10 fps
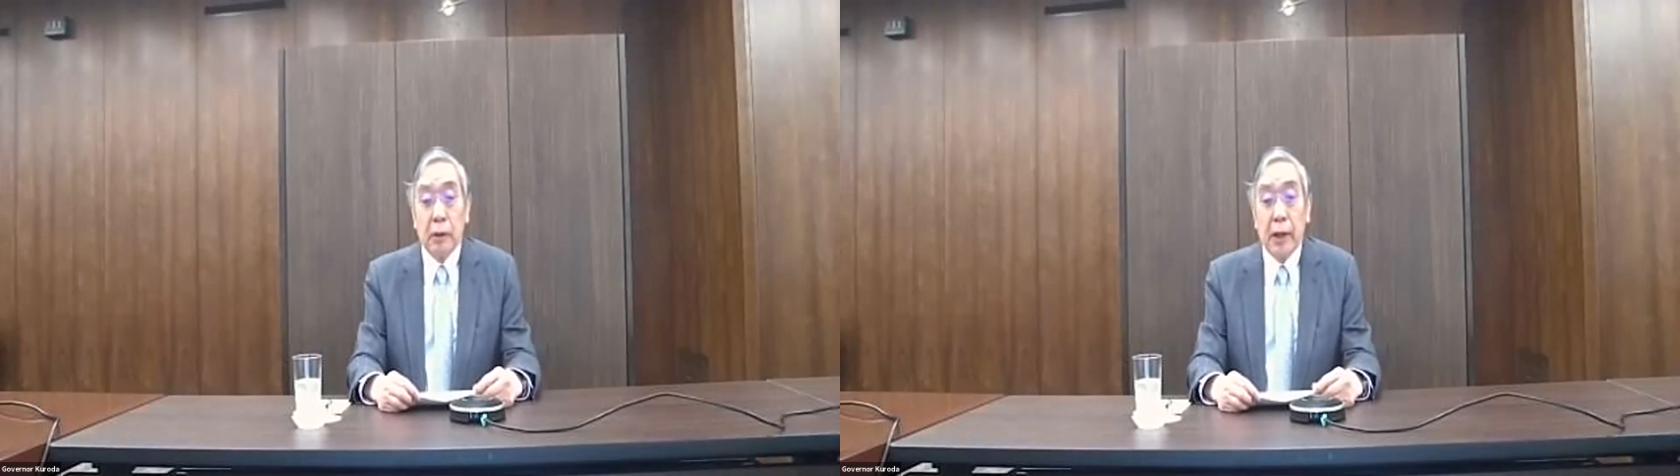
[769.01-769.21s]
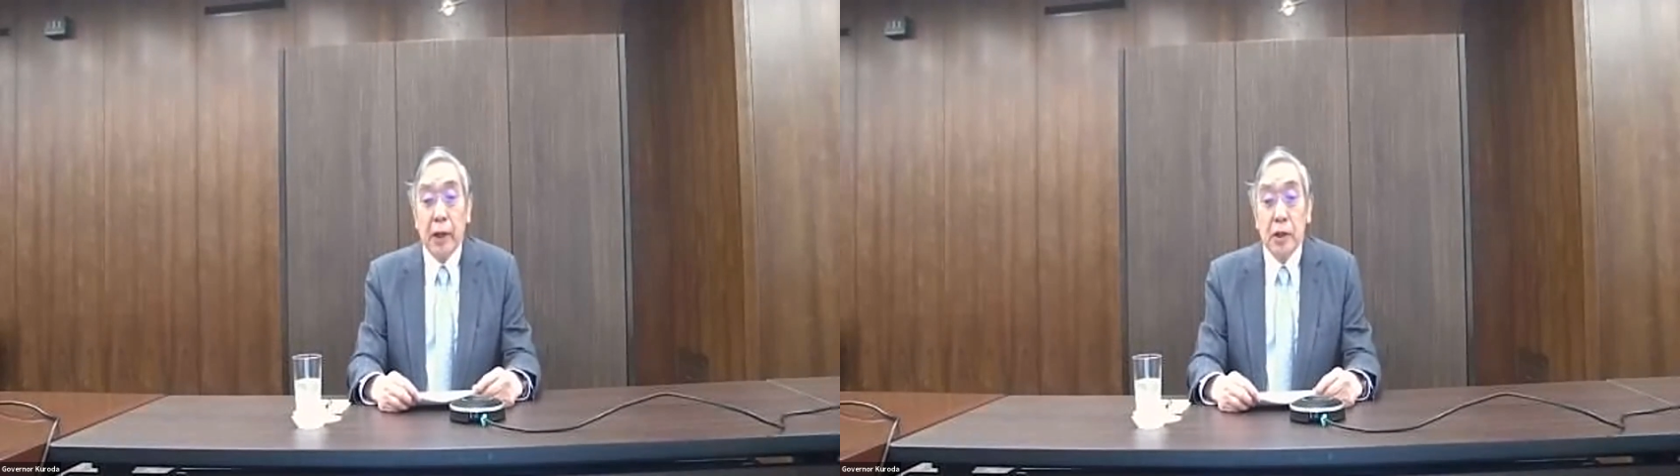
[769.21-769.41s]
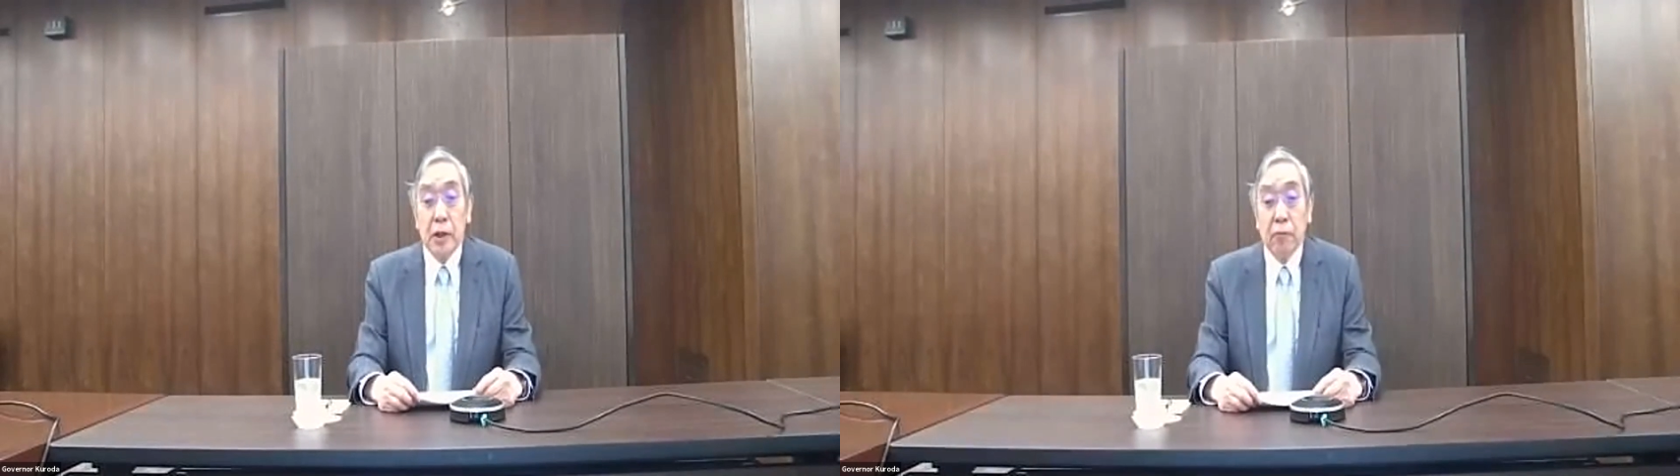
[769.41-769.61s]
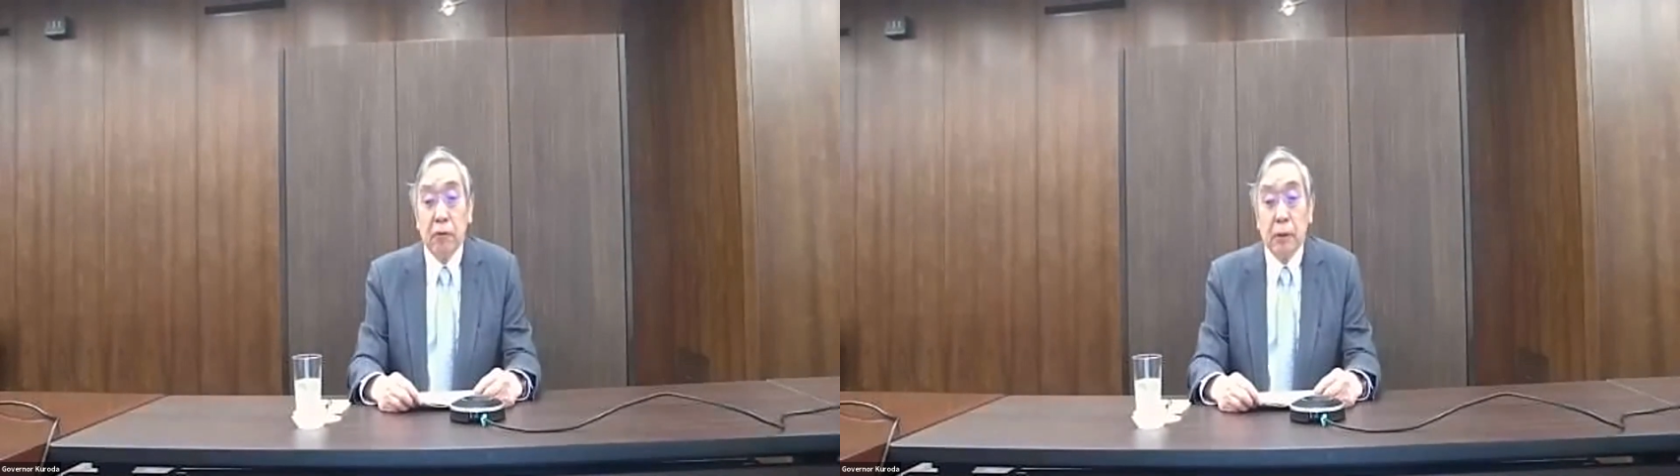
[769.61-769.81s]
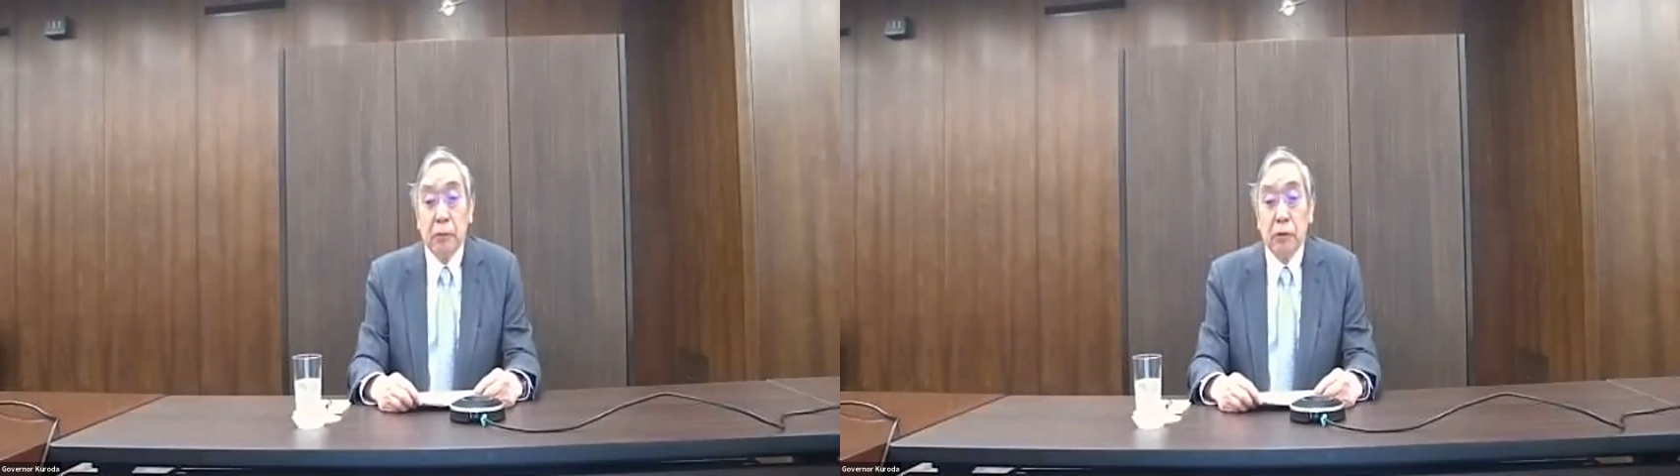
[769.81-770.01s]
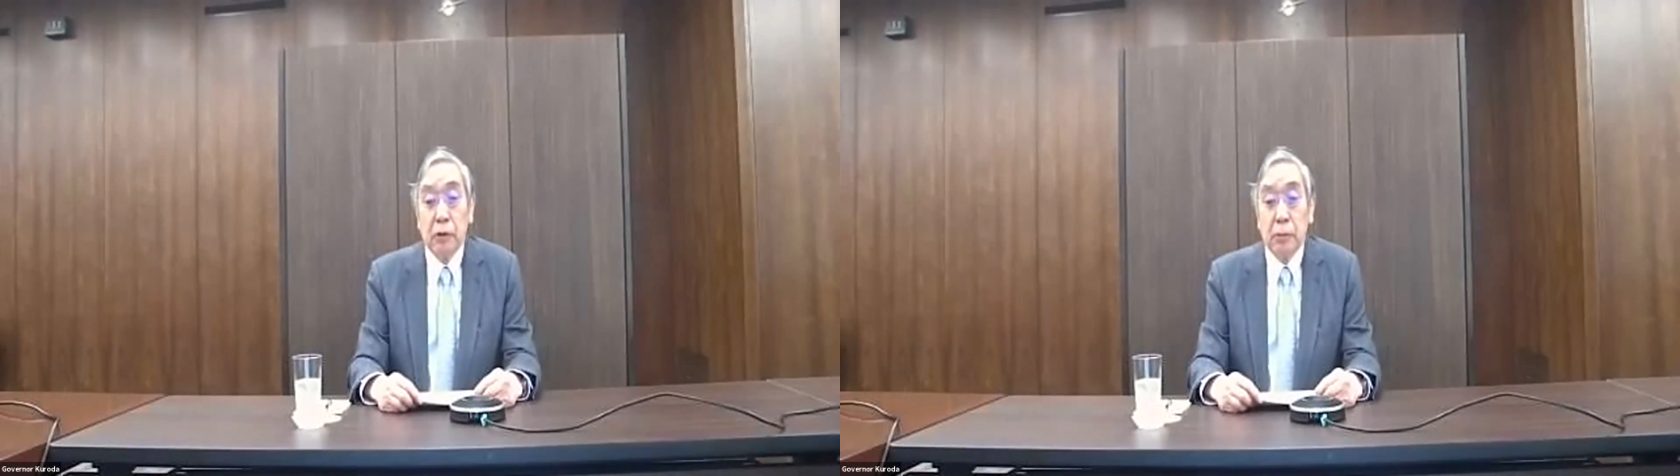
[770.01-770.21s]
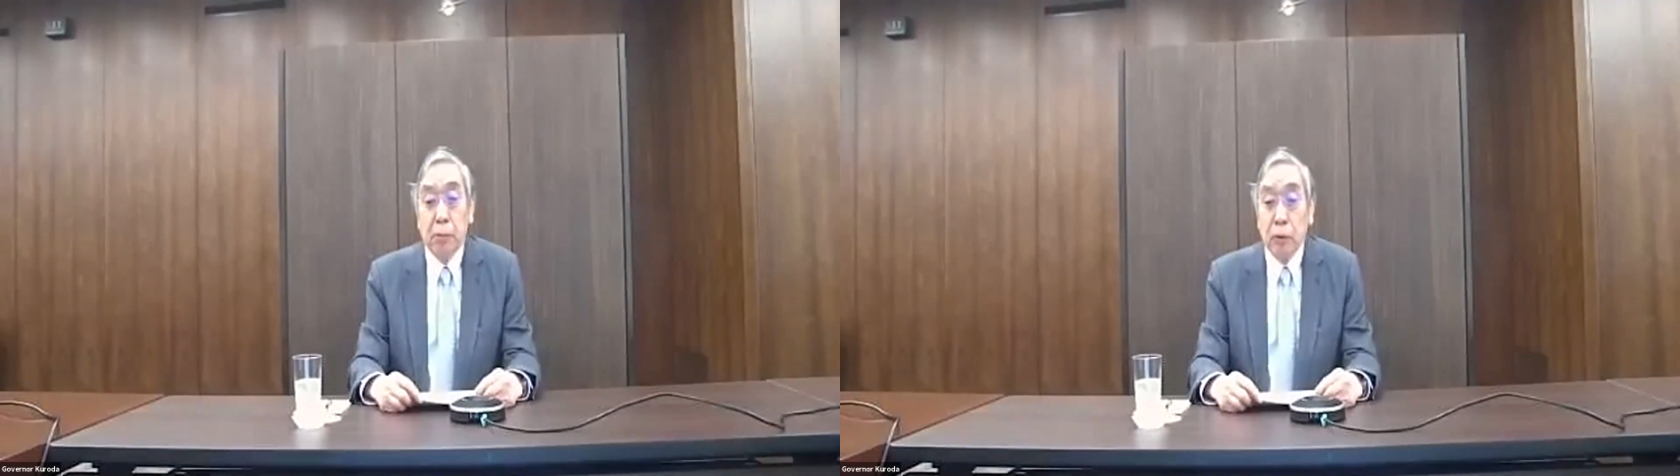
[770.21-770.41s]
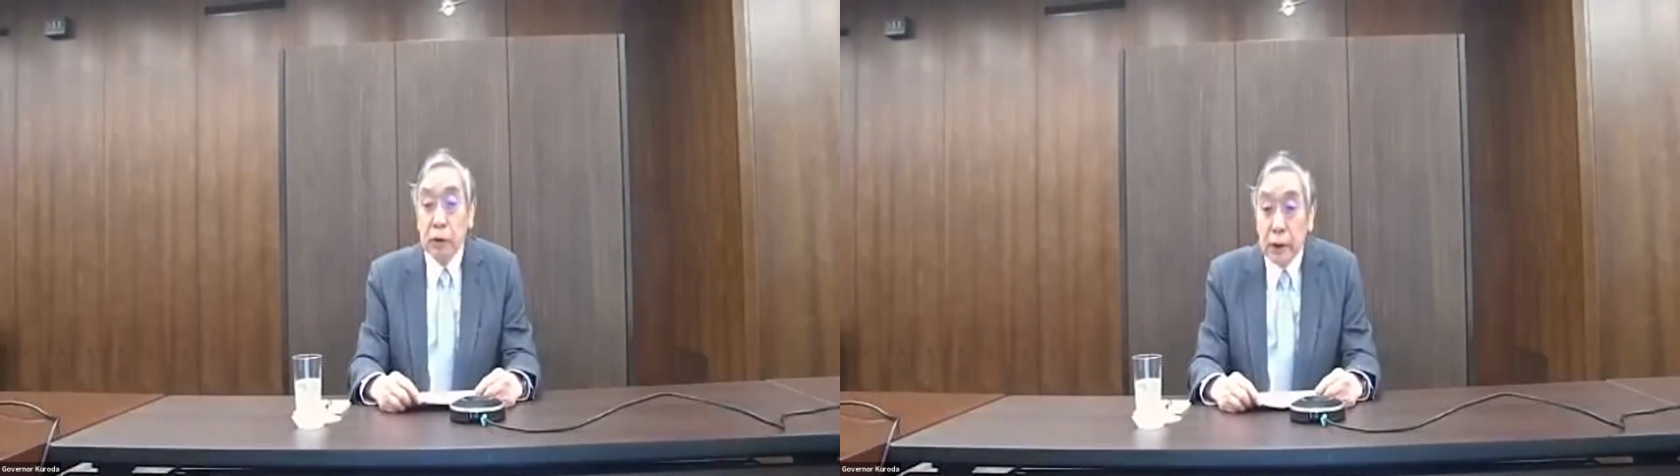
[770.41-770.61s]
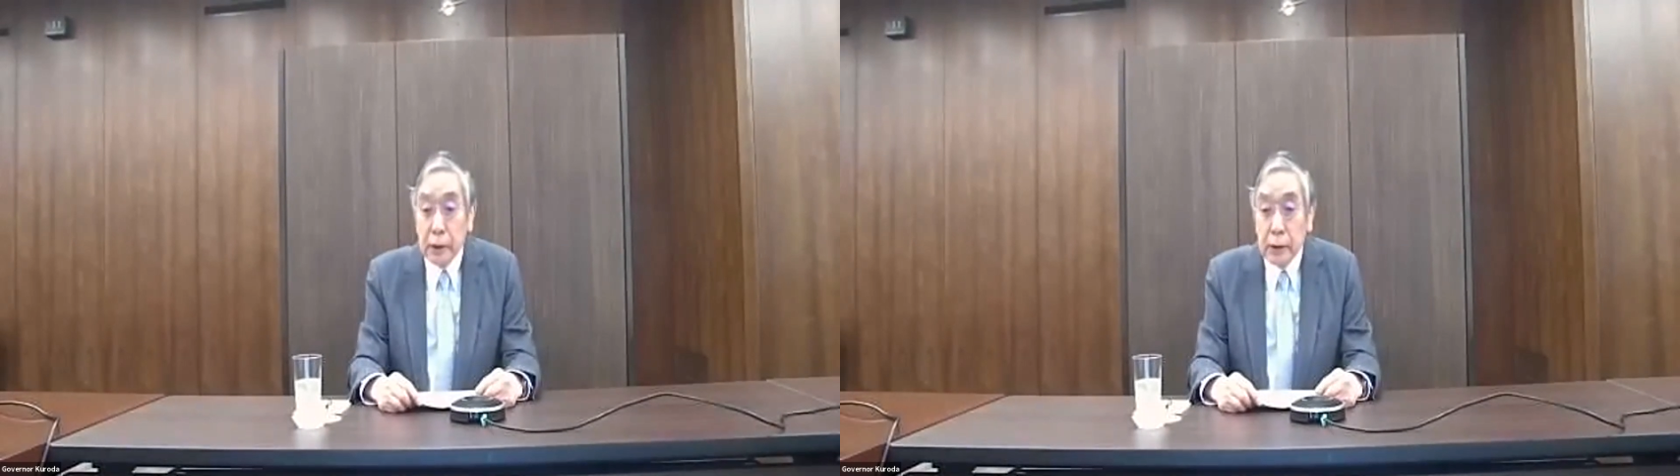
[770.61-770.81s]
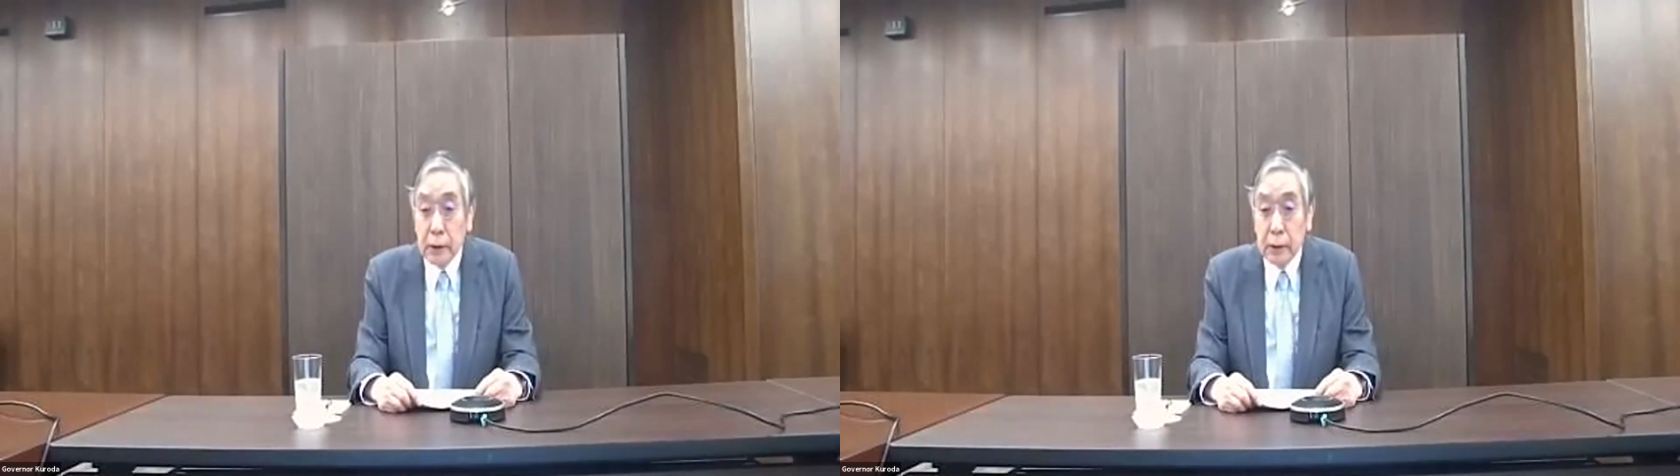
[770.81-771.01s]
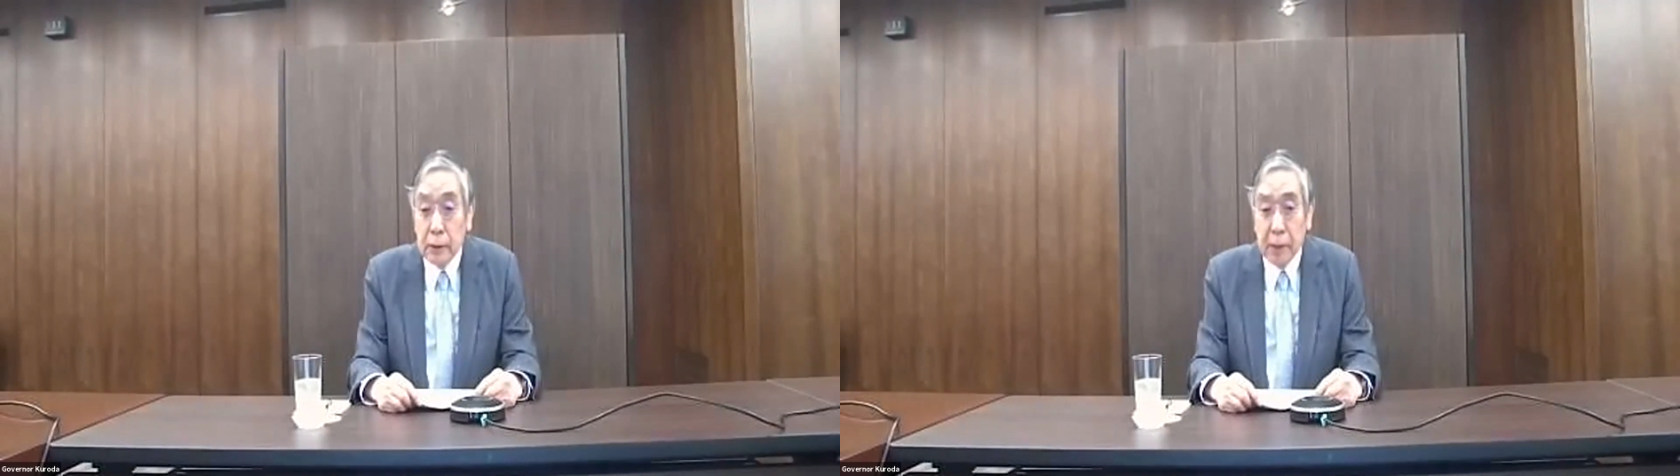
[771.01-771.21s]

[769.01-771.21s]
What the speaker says: Asian firms' responses